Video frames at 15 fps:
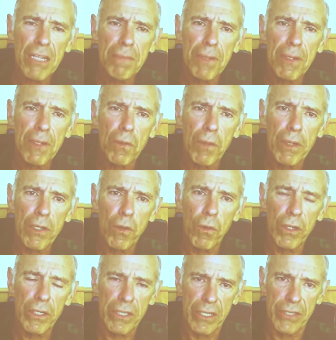they had a better way to
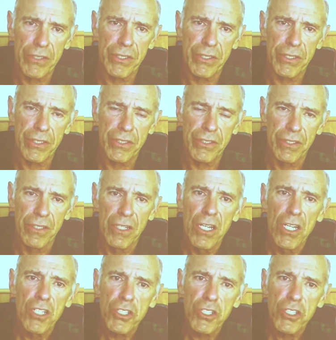organize this?